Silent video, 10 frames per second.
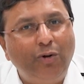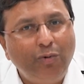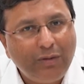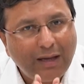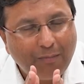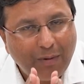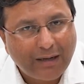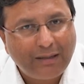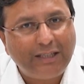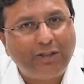do their
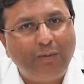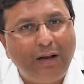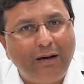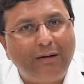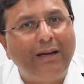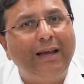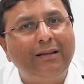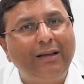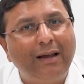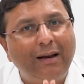blood tests well,
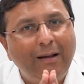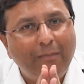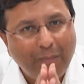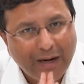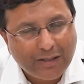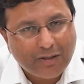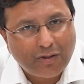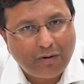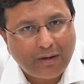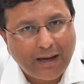take their
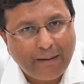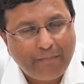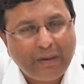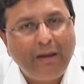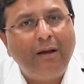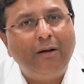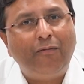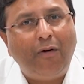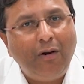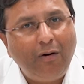medicines on time,
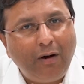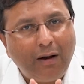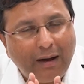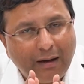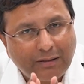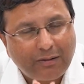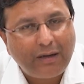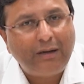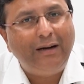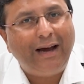follow a
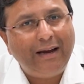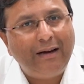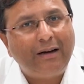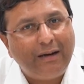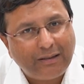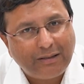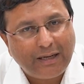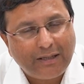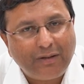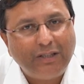strict diet and
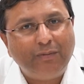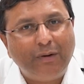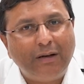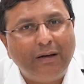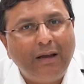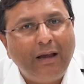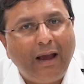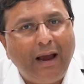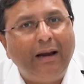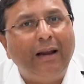exercise regimen,
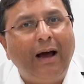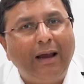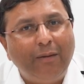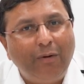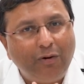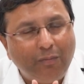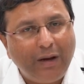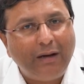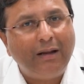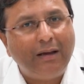and are able to
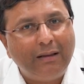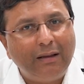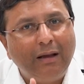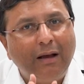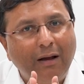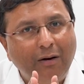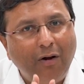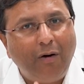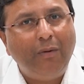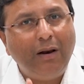maintain a
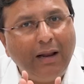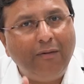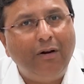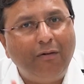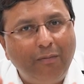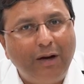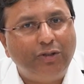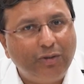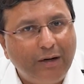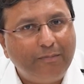normal level of
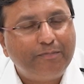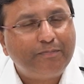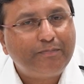blood sugar.